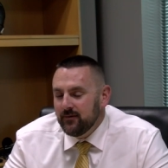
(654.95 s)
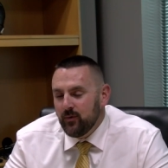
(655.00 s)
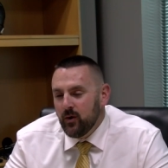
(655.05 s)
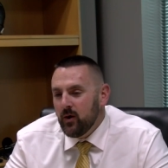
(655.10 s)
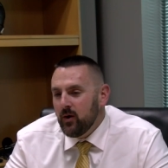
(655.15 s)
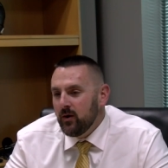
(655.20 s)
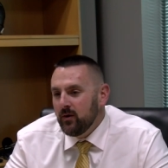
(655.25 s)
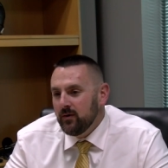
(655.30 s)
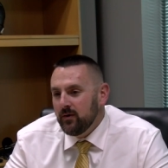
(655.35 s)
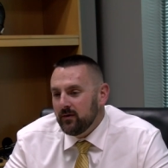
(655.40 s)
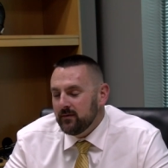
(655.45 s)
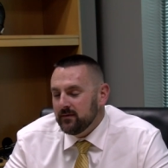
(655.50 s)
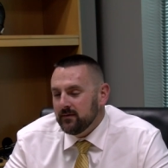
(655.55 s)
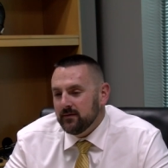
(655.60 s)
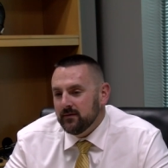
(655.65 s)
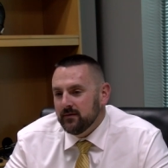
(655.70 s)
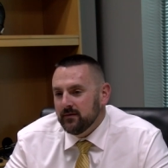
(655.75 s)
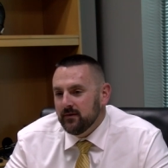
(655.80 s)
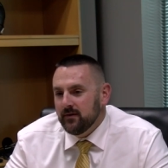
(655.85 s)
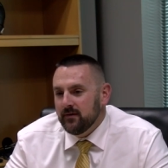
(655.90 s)
Well,
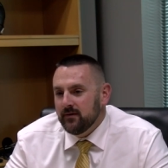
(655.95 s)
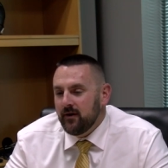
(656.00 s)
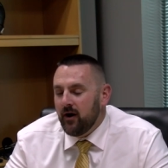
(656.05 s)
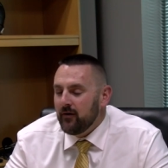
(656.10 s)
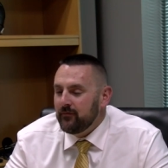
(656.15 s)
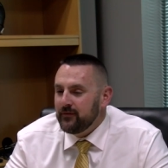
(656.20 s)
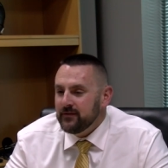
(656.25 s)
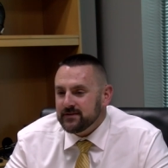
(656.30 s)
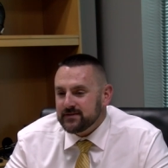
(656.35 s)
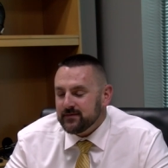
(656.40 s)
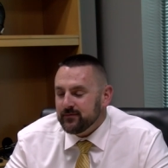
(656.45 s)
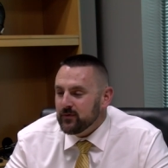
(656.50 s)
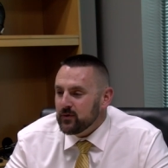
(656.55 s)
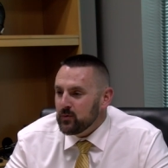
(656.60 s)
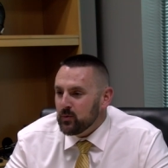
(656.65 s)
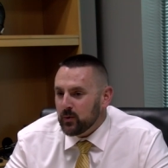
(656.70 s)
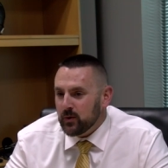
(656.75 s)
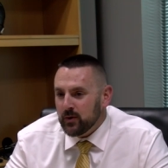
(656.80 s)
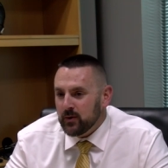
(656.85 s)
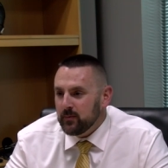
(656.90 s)
offensively,
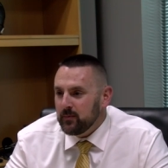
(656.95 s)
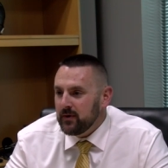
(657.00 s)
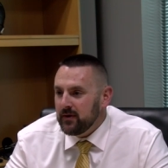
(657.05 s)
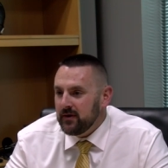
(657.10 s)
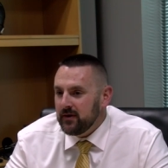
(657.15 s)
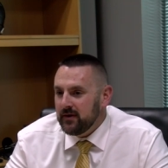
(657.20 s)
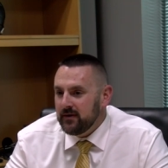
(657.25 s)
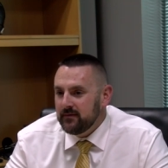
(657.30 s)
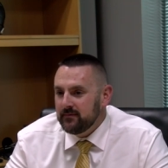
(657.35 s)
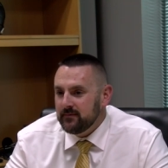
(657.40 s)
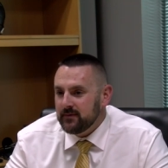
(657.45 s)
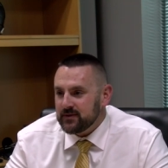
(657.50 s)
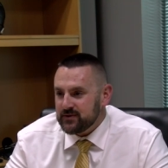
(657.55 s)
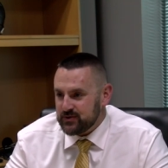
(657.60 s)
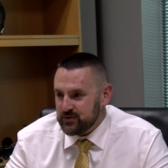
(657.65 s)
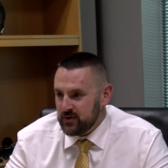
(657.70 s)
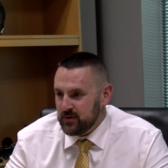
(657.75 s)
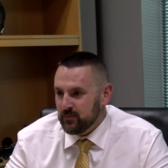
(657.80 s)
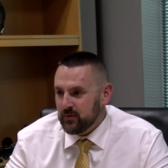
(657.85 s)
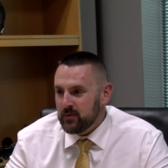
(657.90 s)
we're going to be
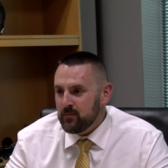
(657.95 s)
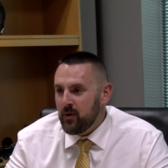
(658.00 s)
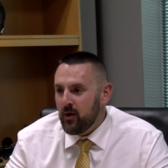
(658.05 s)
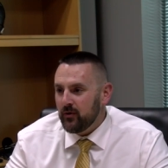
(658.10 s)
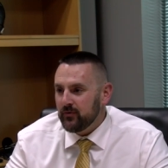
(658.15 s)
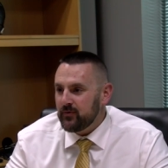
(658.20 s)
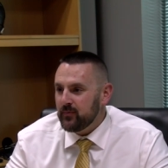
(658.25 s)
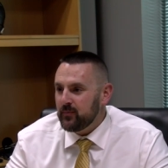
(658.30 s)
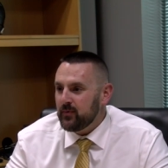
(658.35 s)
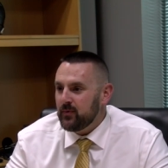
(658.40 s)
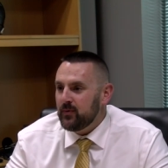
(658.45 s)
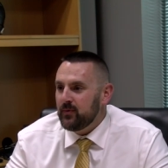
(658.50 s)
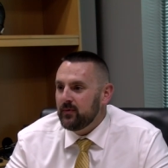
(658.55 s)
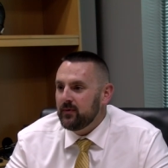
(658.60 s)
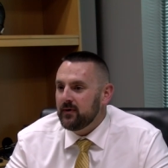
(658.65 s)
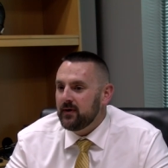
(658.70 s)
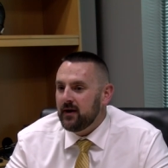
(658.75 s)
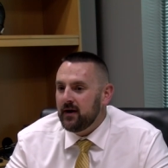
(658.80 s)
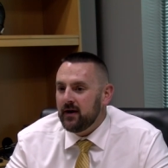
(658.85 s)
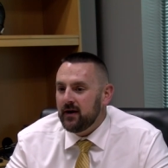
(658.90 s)
extremely multiple.
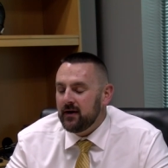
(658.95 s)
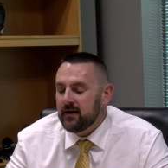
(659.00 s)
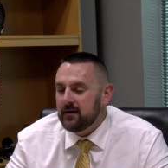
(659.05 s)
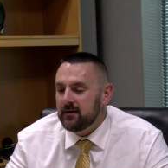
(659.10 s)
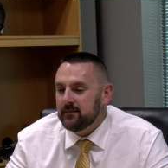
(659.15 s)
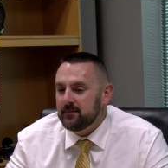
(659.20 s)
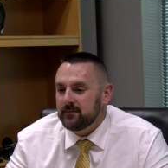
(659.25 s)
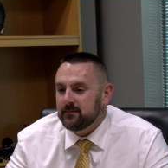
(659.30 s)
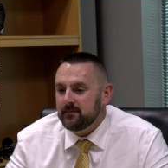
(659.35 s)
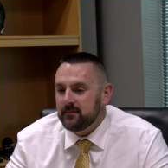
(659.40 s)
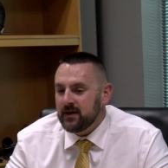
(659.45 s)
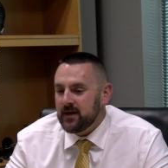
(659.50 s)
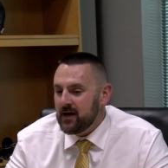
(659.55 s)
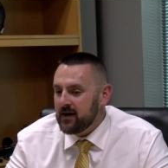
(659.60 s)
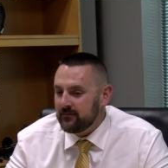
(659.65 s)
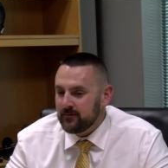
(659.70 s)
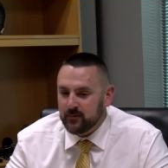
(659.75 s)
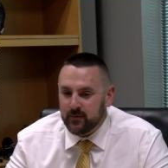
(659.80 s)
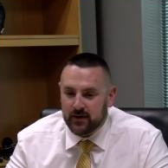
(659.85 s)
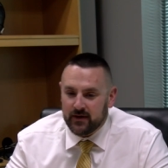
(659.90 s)
Um, you know,
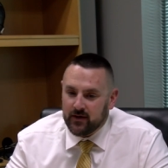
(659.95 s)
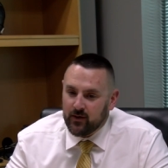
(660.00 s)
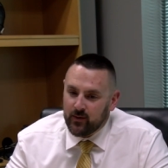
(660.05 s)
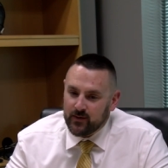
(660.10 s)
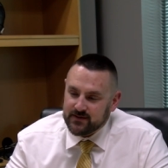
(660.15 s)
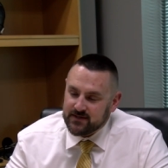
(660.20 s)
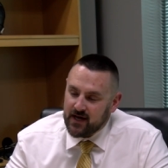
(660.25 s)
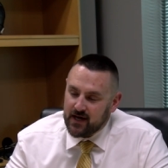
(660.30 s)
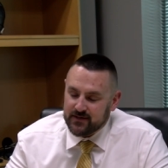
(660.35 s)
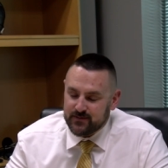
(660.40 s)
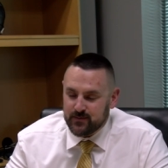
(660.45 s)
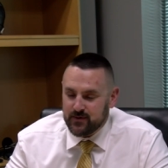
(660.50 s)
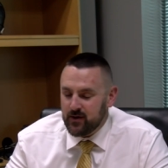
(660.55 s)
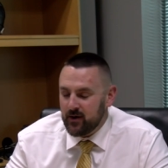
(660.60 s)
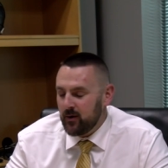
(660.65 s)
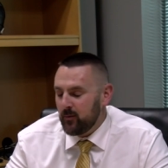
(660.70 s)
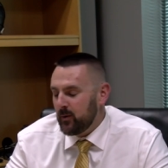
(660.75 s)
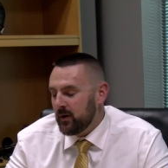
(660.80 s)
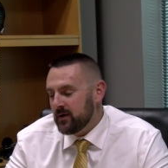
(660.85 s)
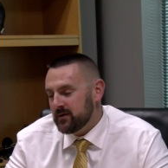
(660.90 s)
everybody always asks me,
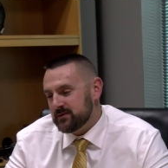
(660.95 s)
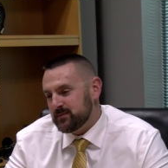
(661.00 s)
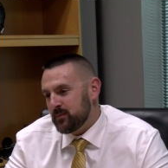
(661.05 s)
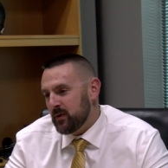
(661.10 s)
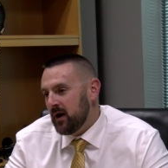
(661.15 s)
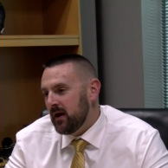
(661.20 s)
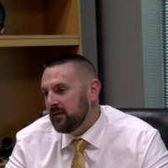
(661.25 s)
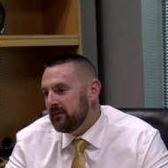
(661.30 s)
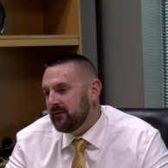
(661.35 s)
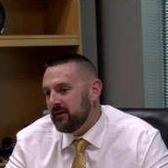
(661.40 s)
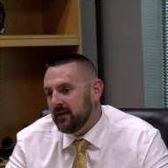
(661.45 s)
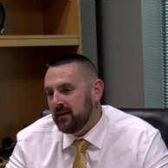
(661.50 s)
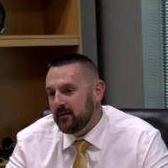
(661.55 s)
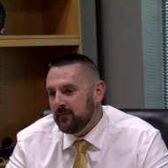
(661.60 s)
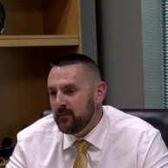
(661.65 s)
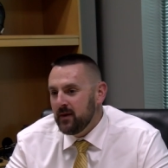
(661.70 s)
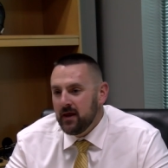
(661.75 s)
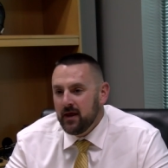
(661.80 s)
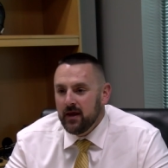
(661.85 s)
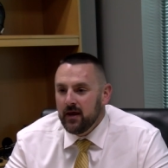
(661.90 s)
"Are we a spread
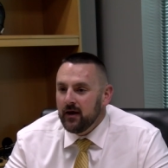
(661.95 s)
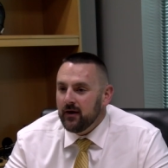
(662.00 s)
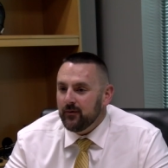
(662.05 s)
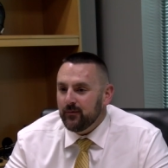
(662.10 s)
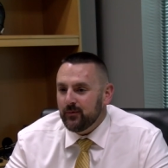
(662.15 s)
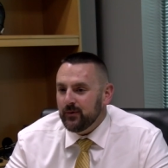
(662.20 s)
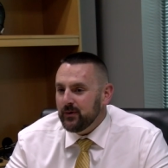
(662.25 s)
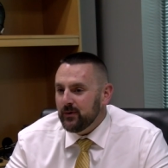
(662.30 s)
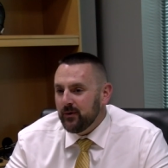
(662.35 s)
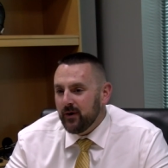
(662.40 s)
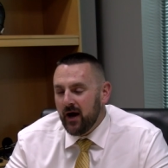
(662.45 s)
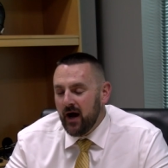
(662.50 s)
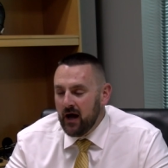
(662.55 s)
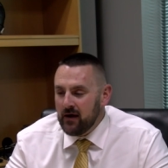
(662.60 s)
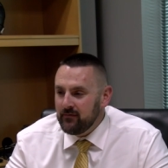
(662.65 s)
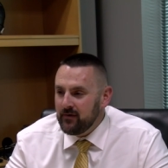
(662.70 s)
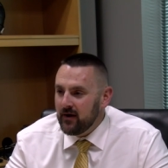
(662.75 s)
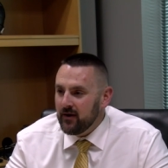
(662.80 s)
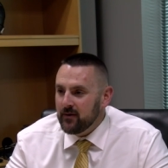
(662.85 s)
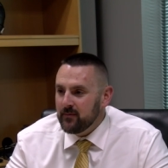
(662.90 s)
team?" We'll
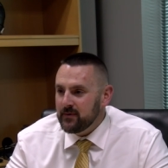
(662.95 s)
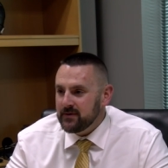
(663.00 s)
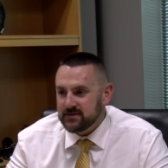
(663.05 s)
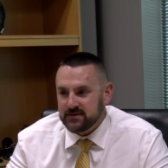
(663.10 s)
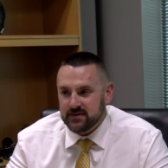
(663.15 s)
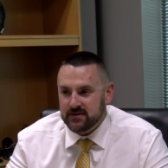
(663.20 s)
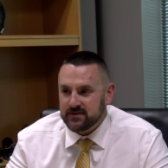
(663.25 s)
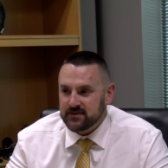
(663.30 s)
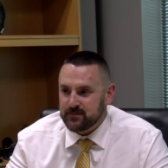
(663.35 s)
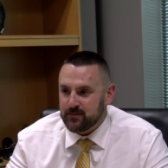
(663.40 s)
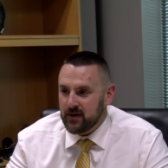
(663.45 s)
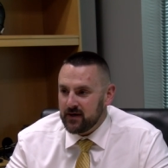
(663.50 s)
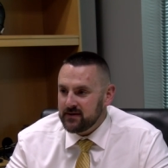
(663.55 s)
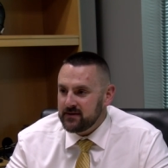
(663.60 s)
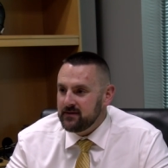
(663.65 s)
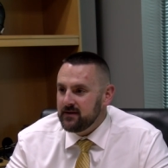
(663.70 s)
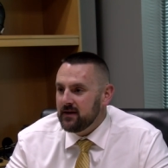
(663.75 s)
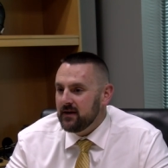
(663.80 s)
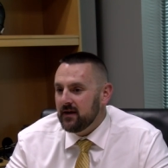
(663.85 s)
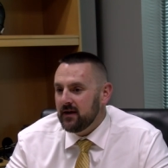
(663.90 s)
have elements of the
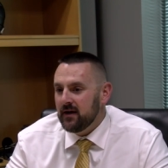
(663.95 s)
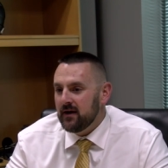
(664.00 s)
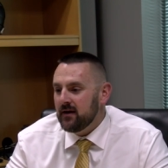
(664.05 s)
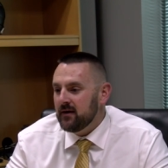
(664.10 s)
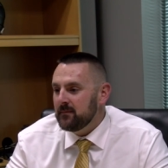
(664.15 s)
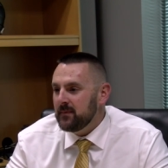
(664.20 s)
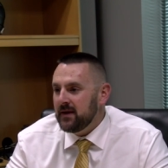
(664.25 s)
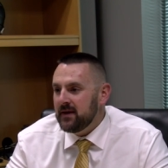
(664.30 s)
spread um,